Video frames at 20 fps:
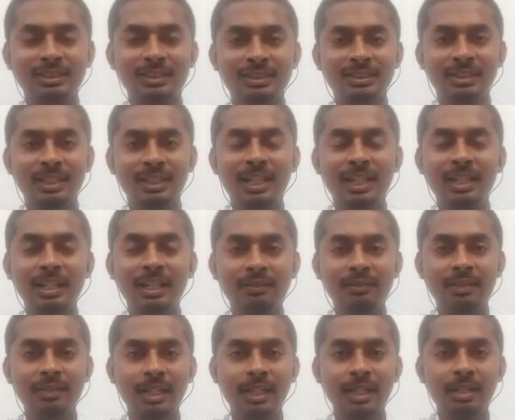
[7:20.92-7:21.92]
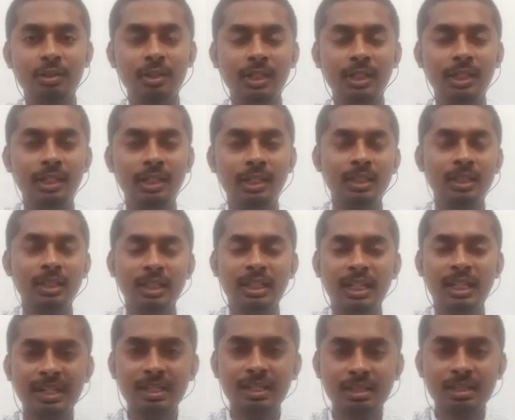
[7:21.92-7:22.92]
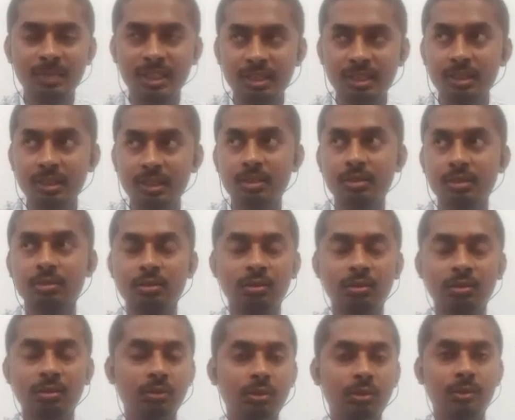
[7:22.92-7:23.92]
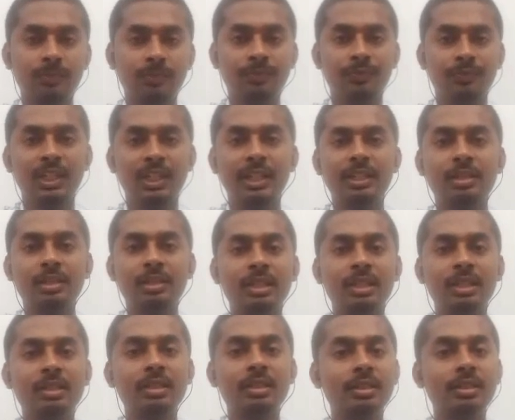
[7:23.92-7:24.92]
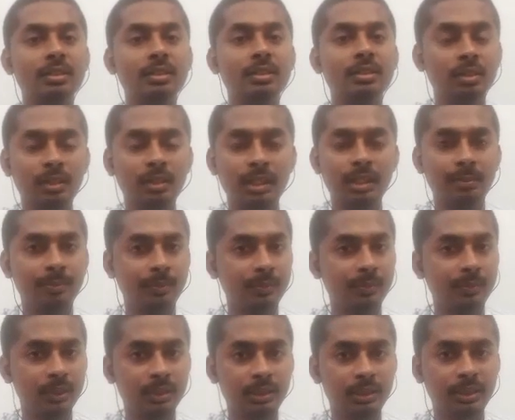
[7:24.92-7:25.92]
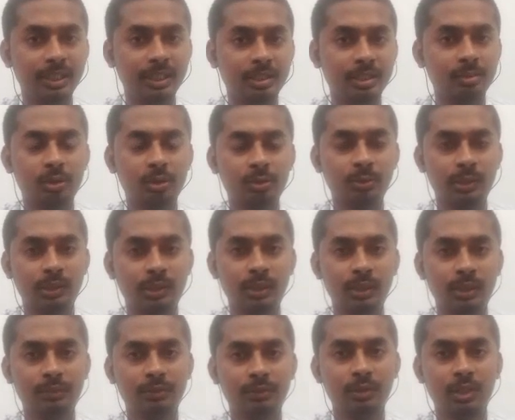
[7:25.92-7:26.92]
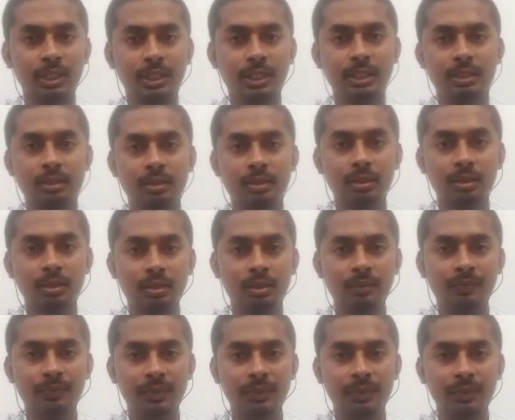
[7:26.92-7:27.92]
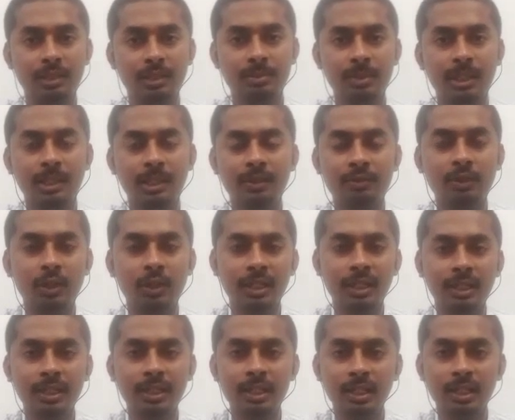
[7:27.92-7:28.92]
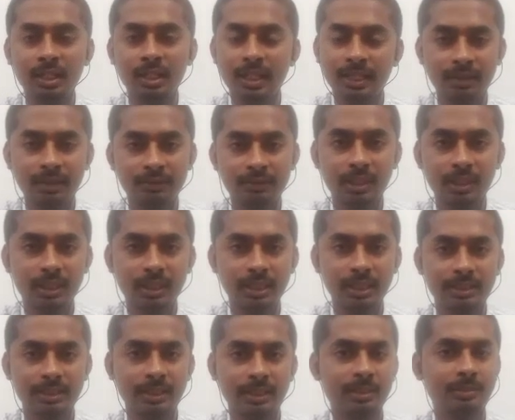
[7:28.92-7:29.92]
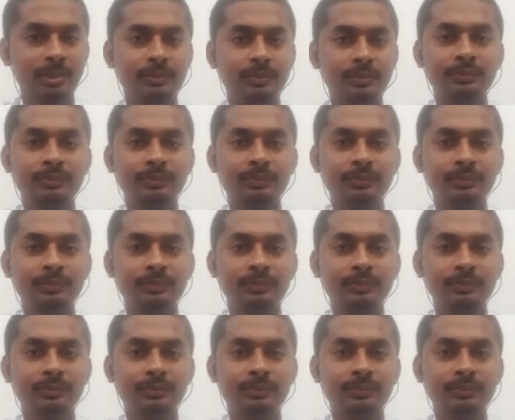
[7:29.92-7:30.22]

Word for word: I referred actually IES Masters, um, IES Masters yeah, GS book only for that. They and for technical, I referred JS Academy.